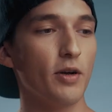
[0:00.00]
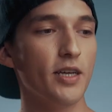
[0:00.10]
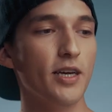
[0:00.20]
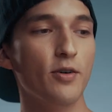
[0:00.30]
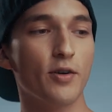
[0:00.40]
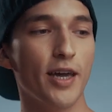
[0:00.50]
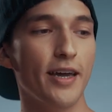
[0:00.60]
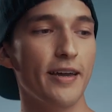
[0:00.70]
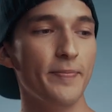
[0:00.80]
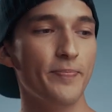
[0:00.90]
We're gonna hit
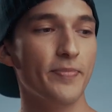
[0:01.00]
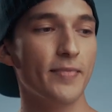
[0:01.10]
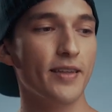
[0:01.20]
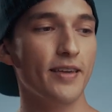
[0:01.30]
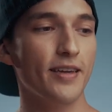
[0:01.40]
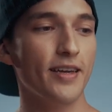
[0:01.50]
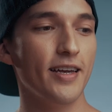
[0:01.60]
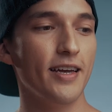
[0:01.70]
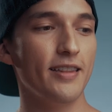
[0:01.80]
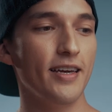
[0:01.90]
okay. And